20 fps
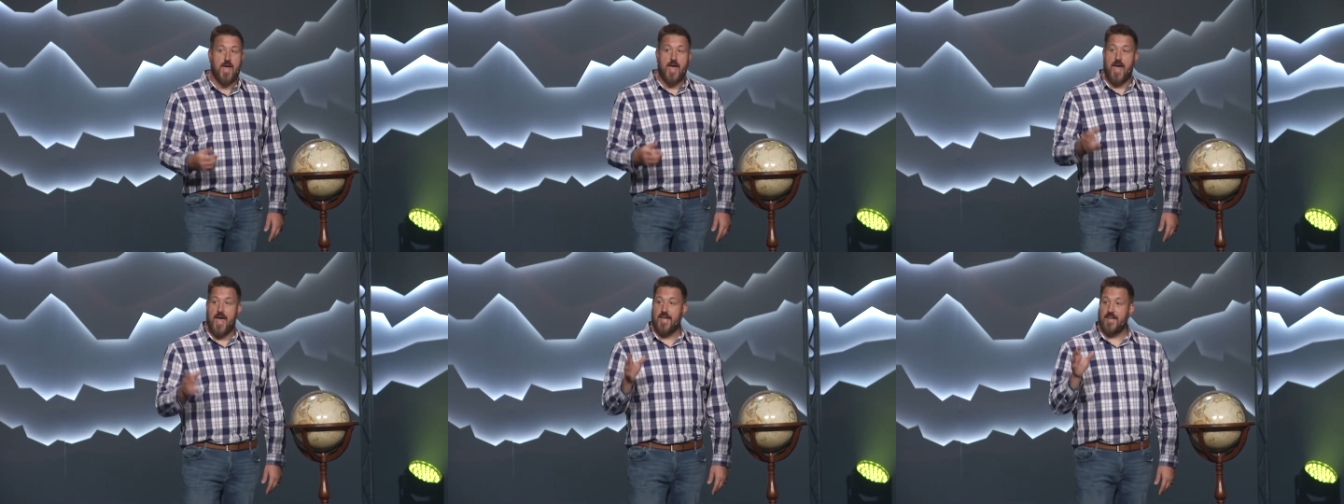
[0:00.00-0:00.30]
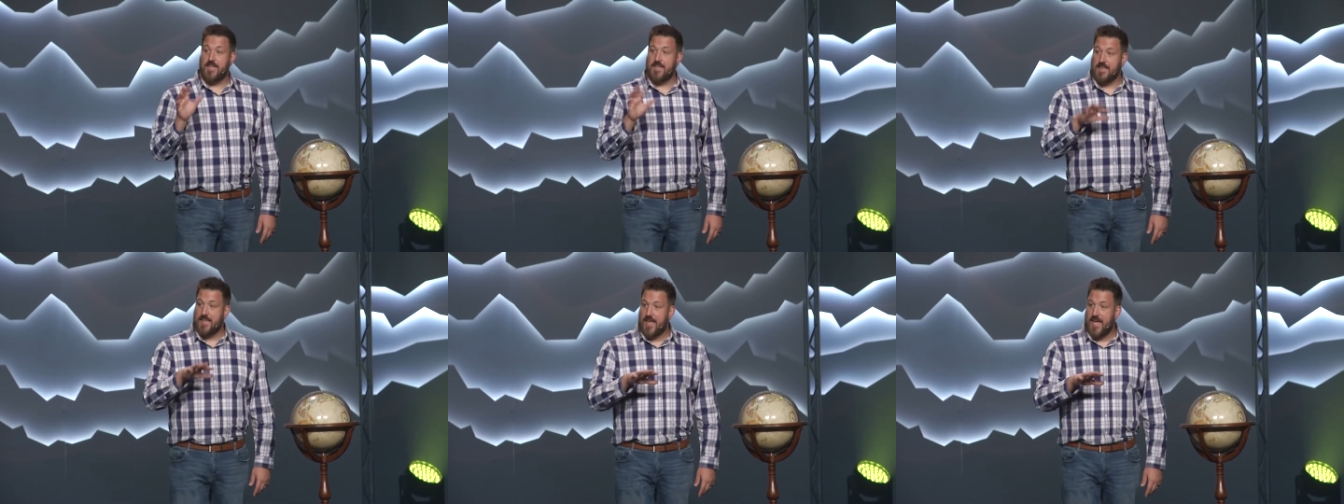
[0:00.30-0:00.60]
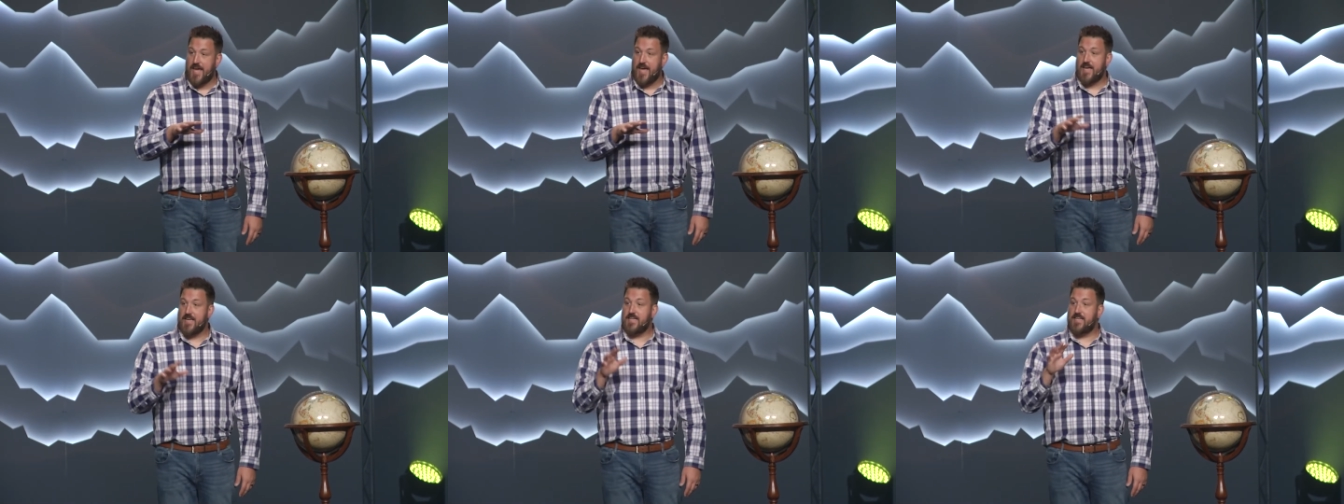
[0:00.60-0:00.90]
And
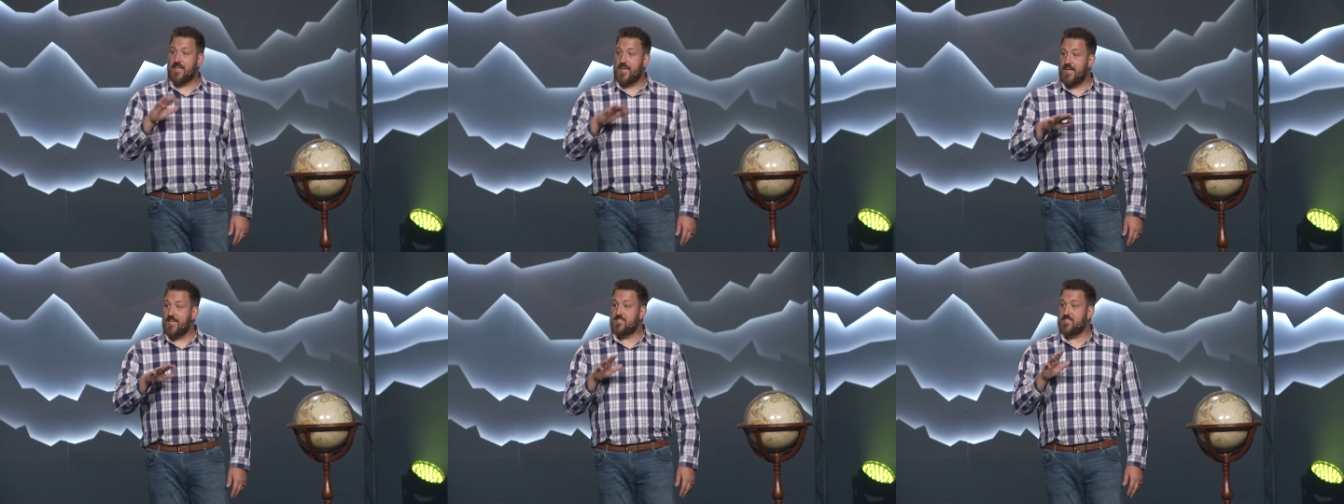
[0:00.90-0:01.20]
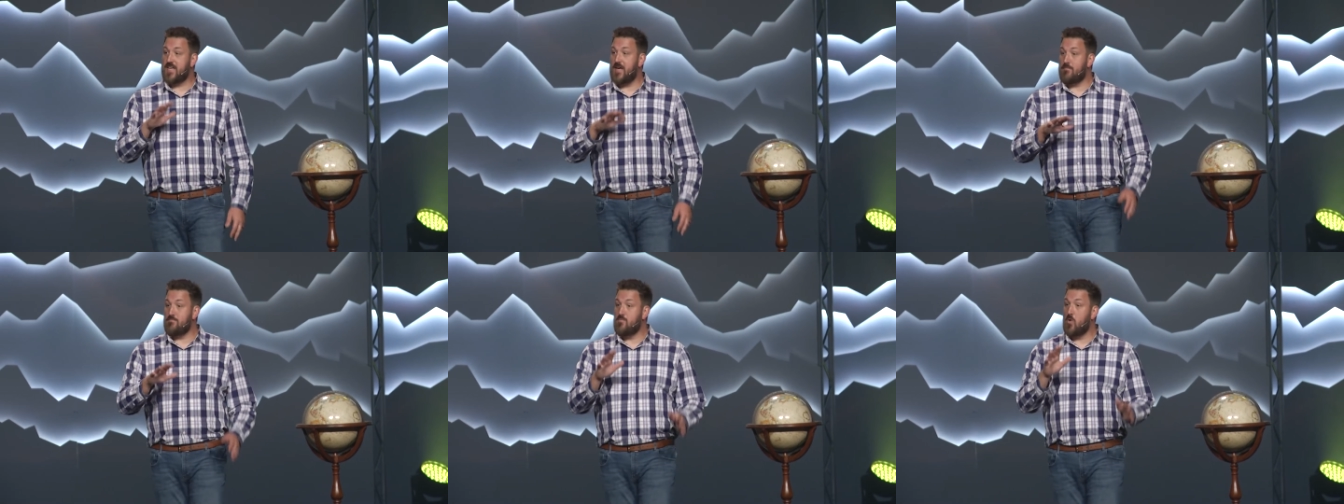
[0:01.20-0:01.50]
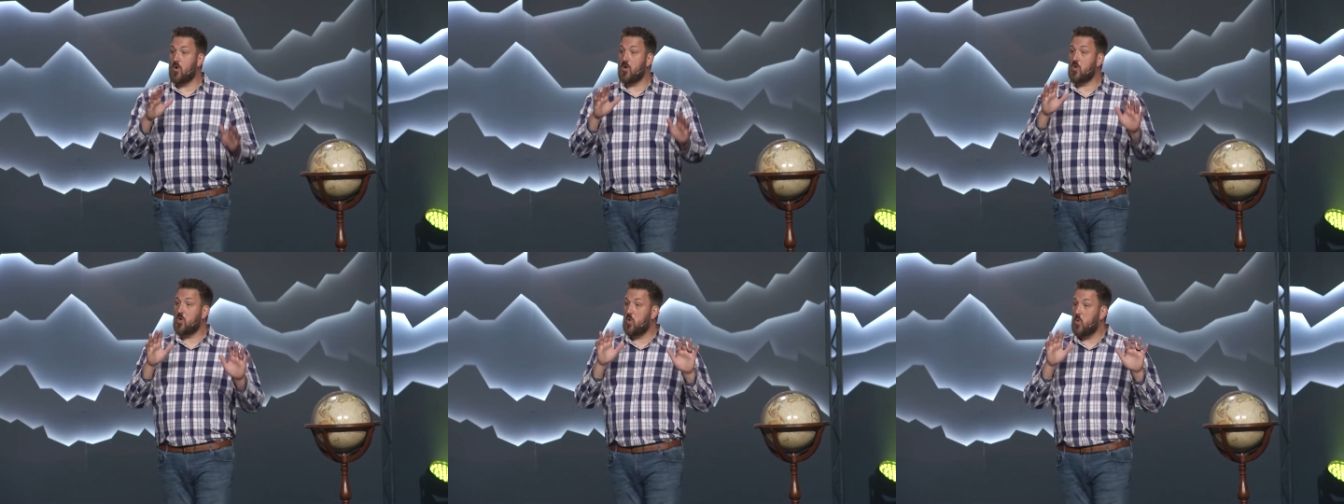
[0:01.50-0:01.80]
land heats up
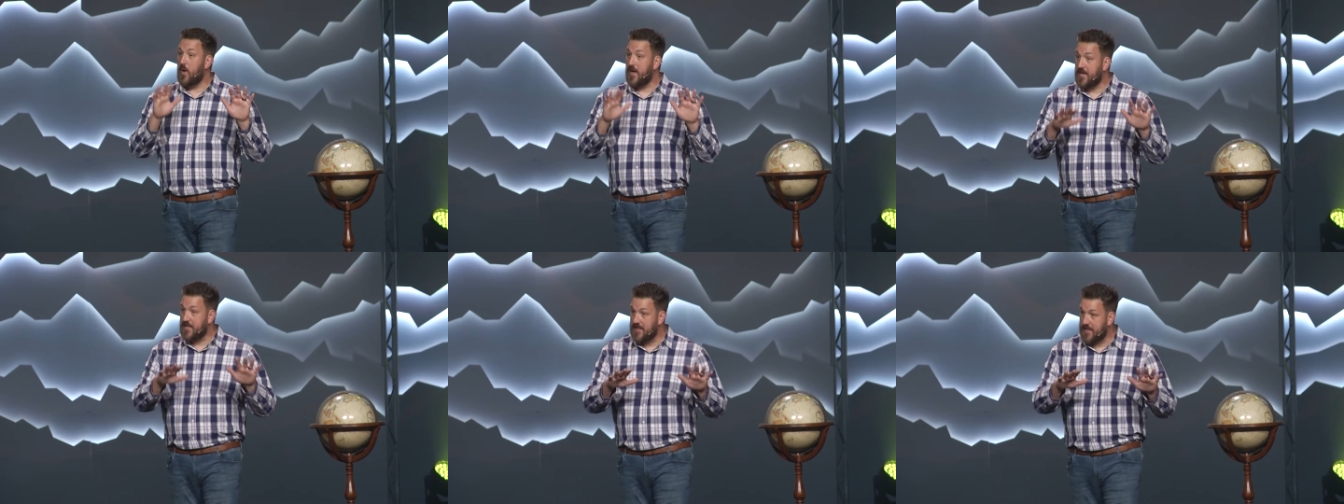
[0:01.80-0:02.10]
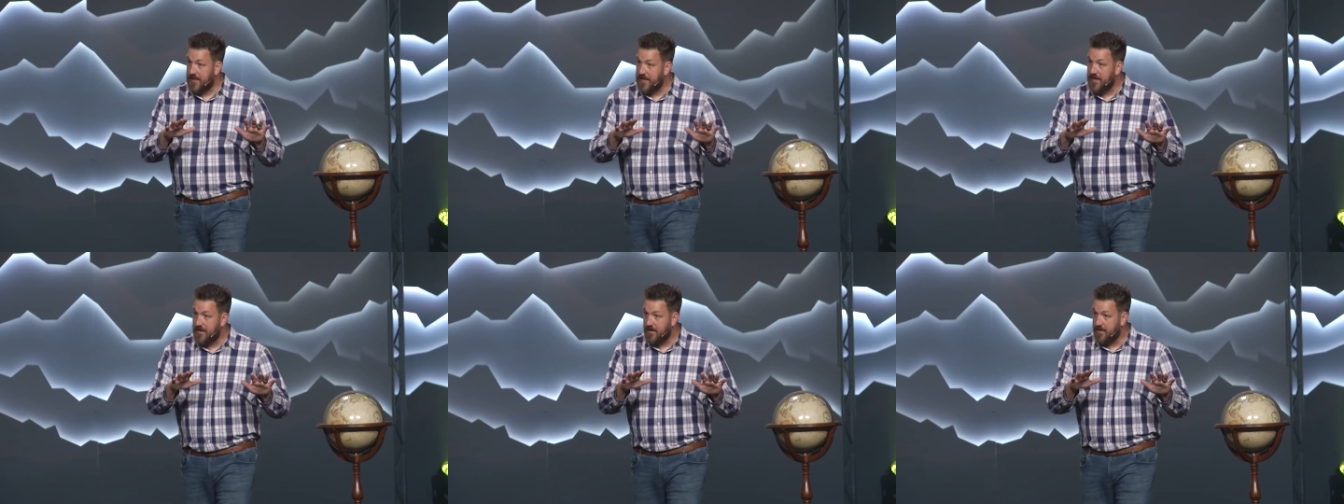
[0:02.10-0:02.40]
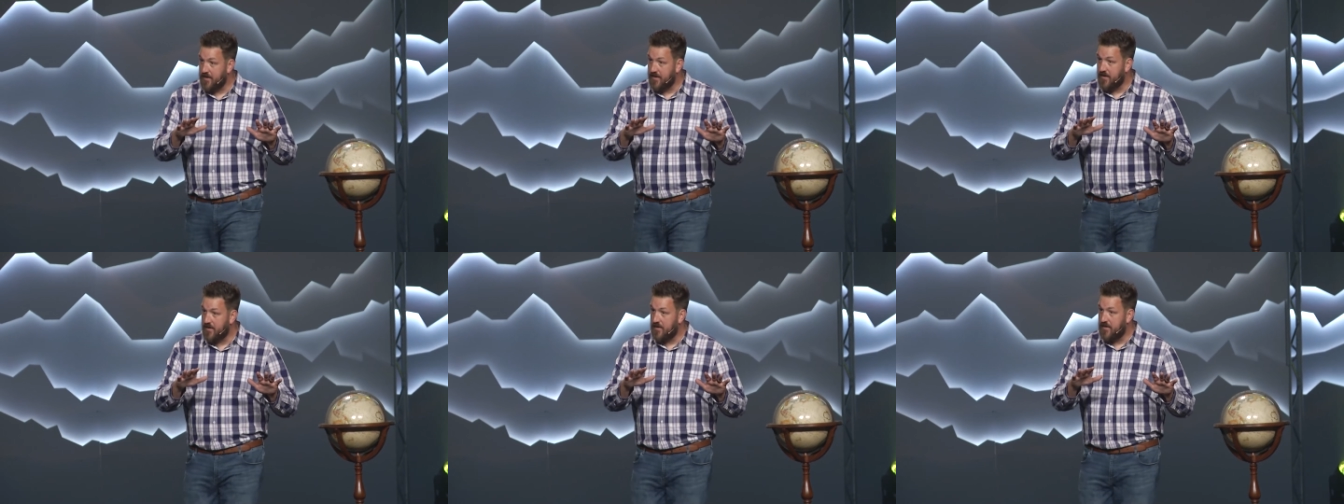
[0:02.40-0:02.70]
more quickly
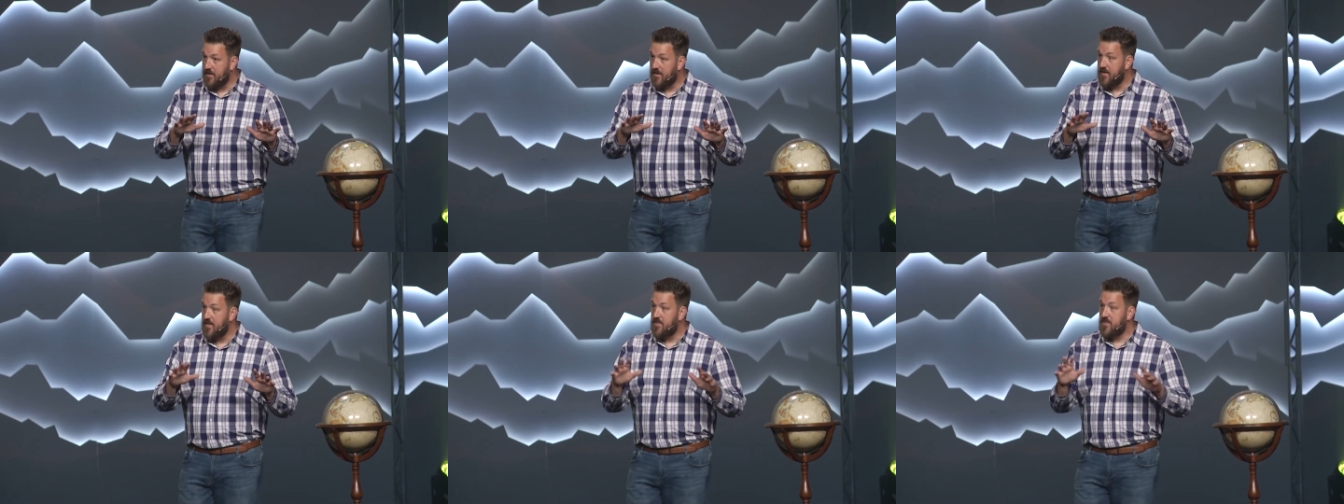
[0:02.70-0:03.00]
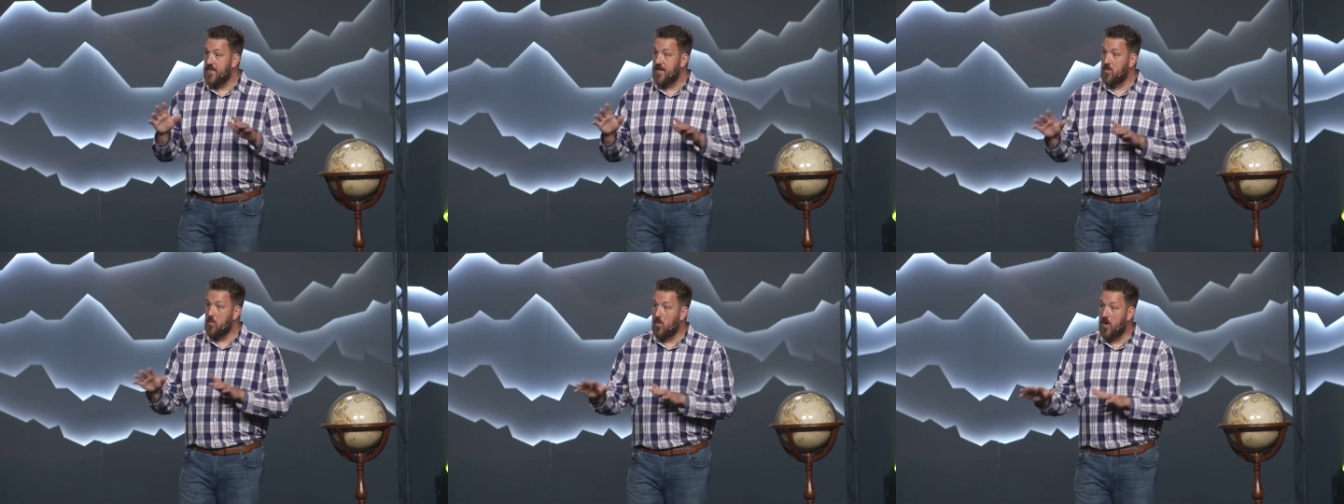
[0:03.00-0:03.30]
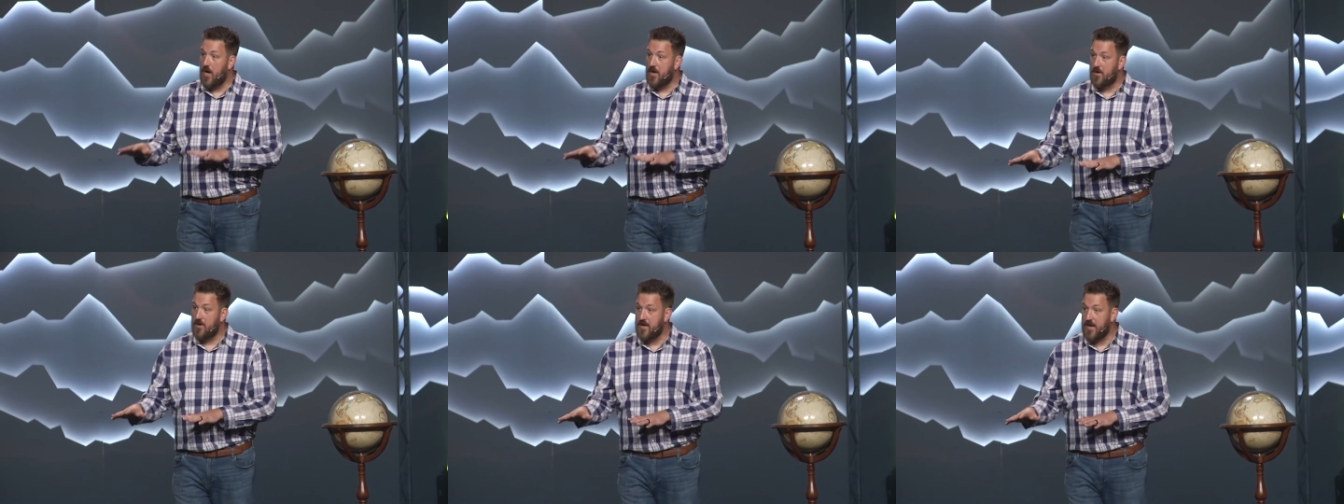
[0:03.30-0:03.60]
than
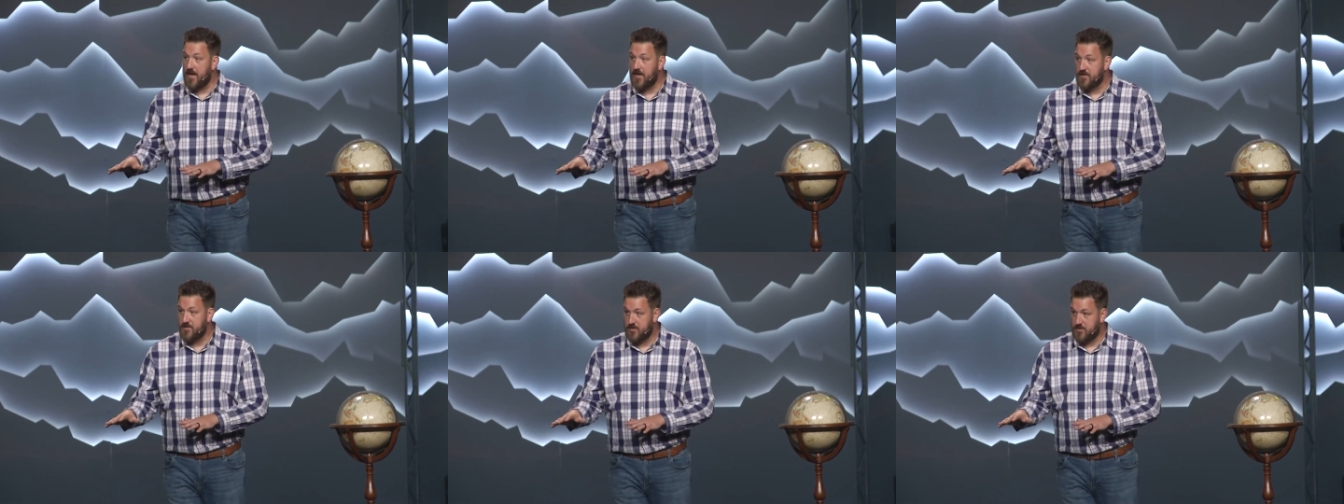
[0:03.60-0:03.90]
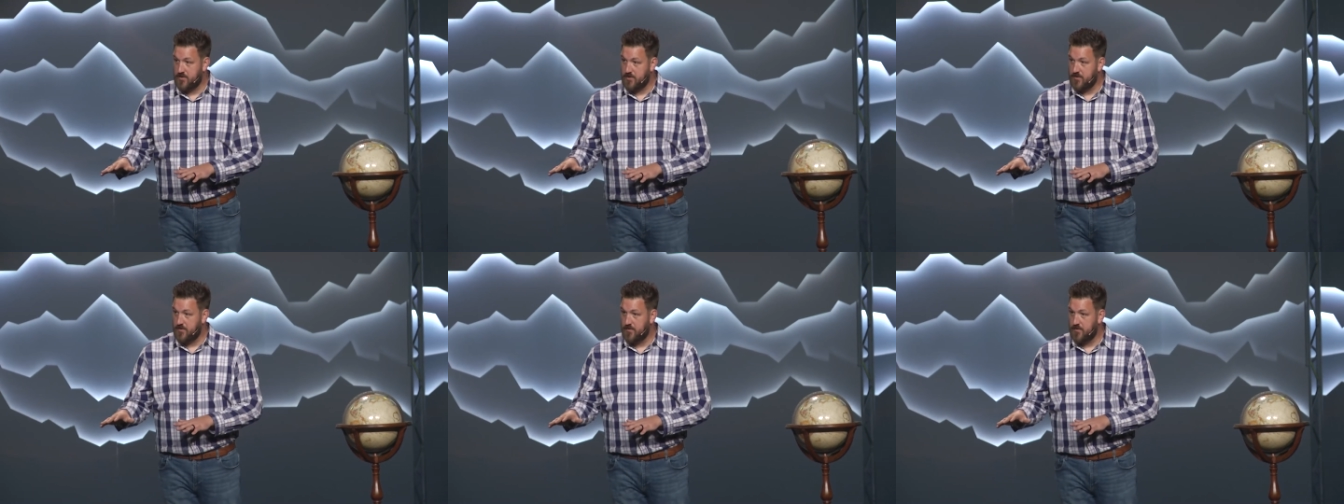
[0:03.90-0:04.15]
water does.